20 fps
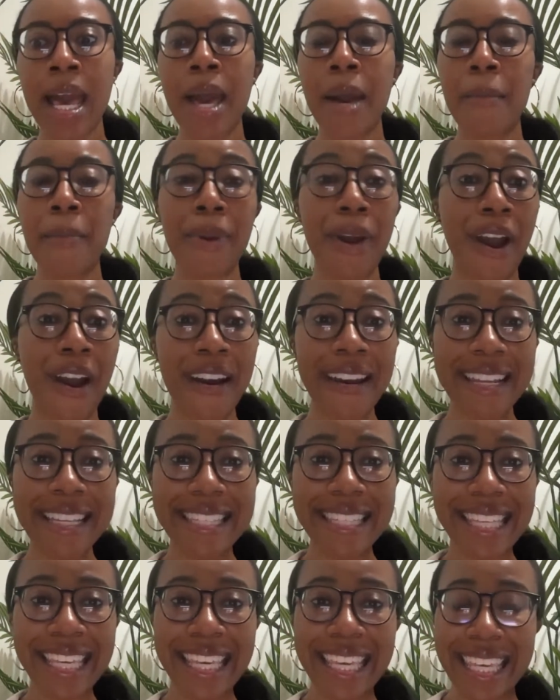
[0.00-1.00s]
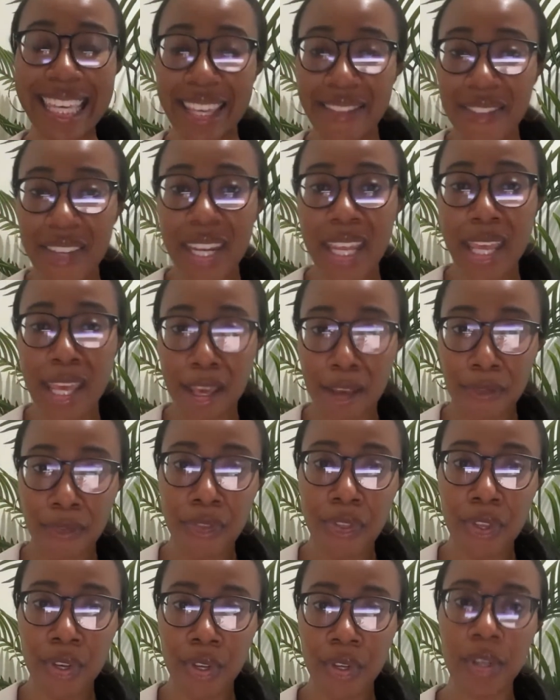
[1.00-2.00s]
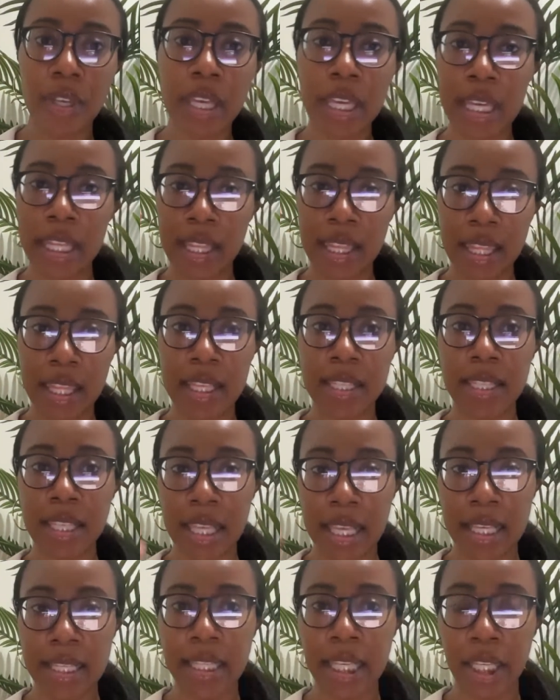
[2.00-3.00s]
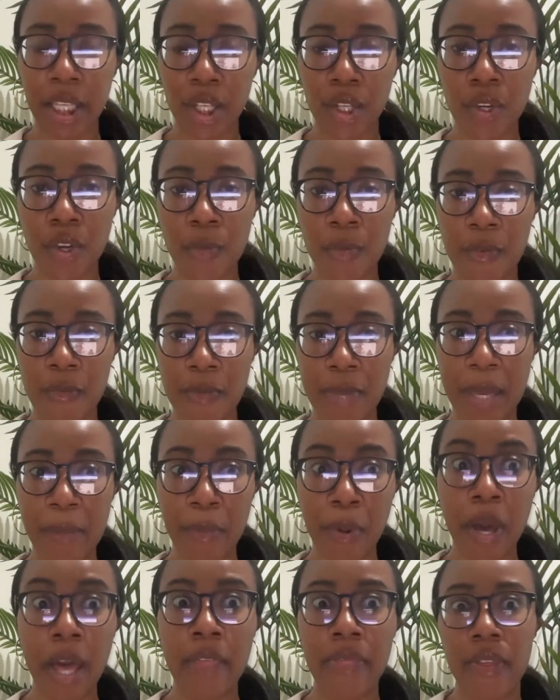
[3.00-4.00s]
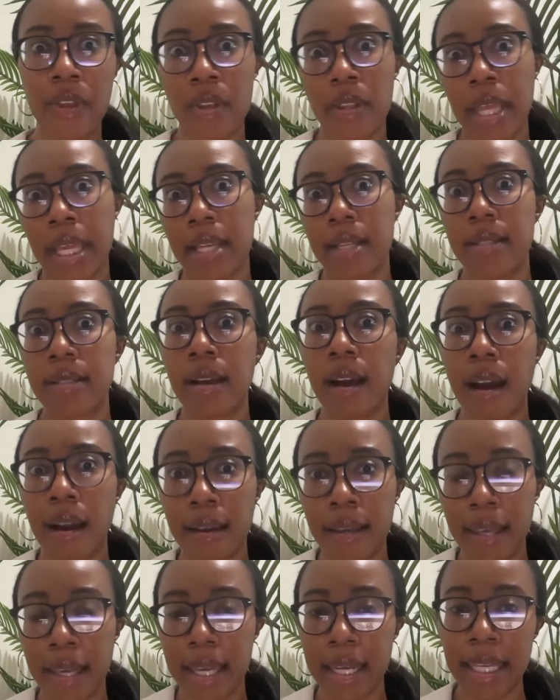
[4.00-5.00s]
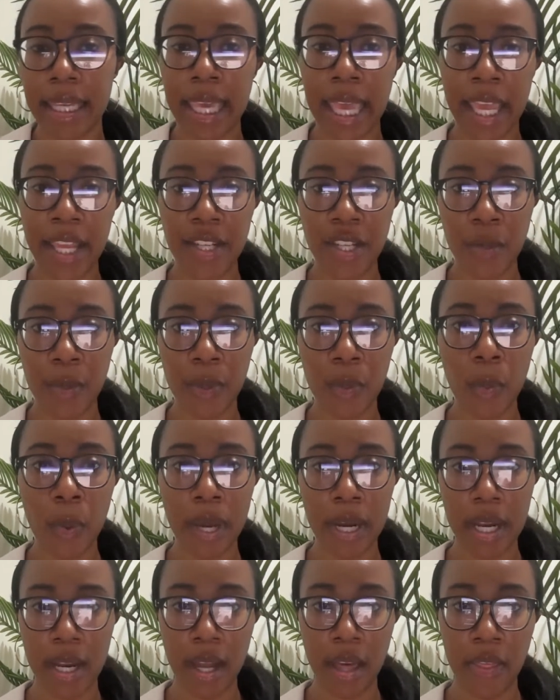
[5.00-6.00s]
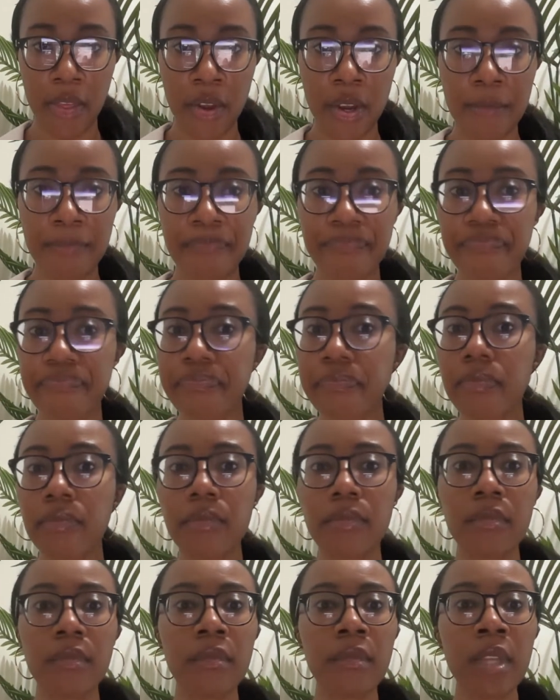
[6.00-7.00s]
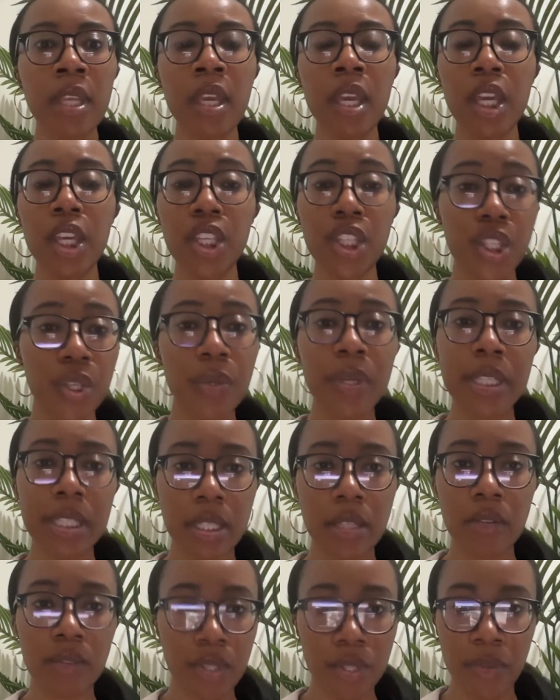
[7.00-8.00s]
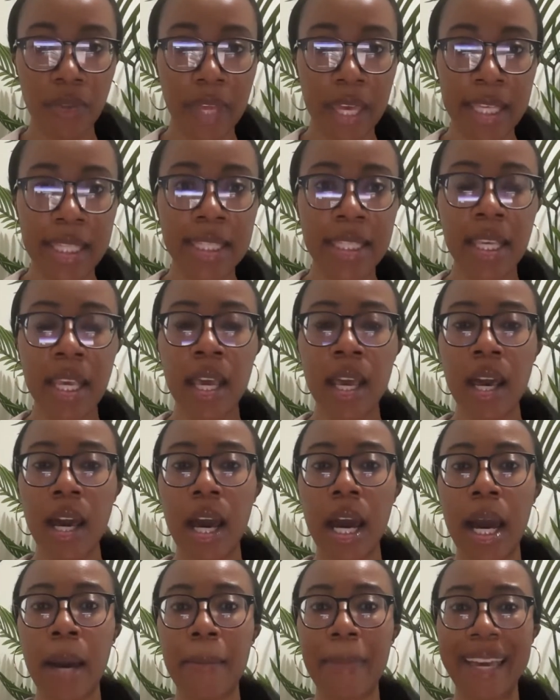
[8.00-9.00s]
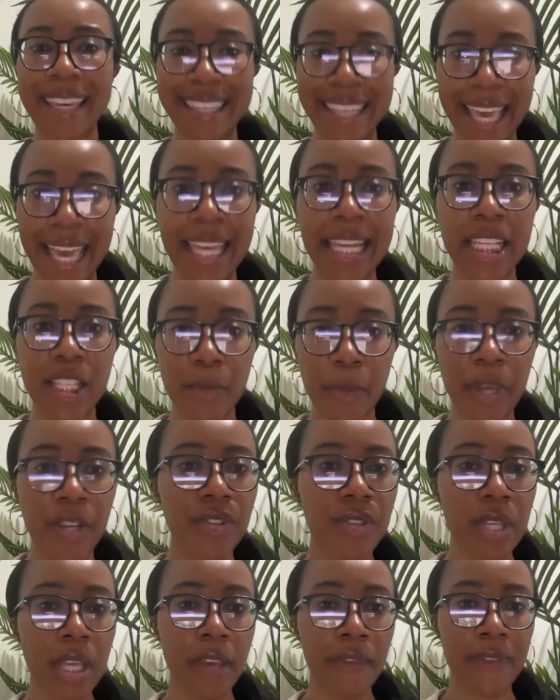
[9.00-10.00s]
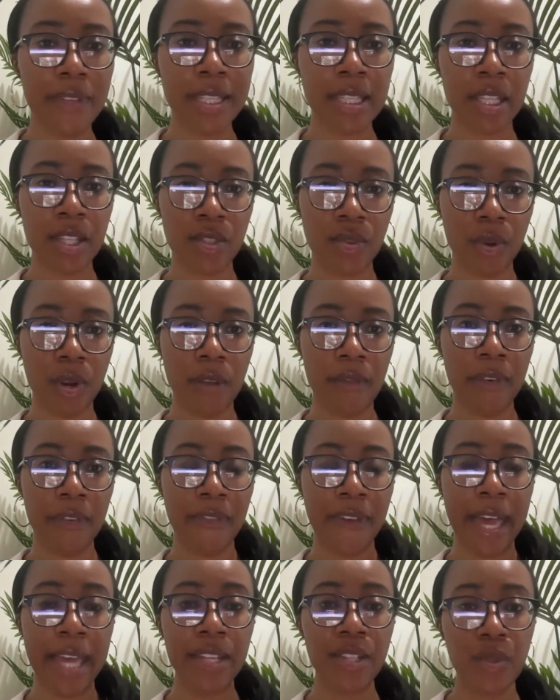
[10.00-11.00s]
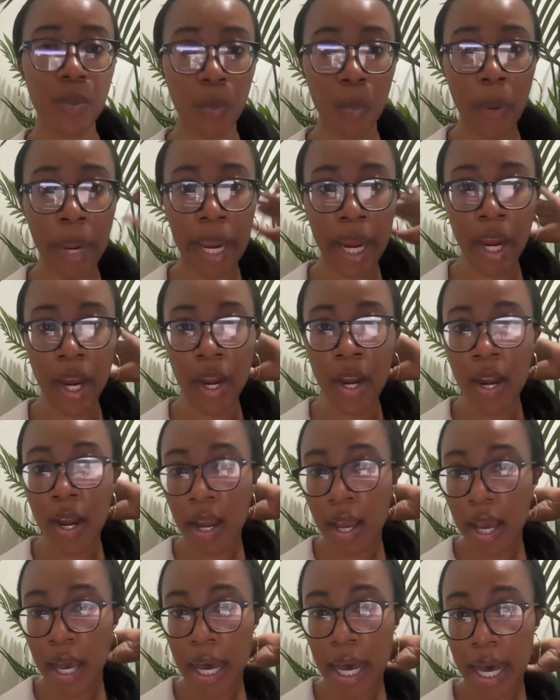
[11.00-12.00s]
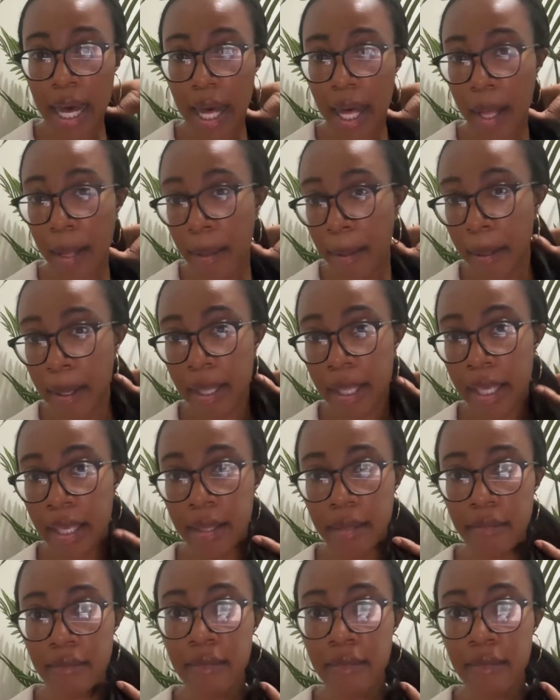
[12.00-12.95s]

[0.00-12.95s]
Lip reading: But honestly, even if this is like a group of people and they're like talking and engaging with one another, you can still do this. Again, especially if it's the sort of event where uh, it,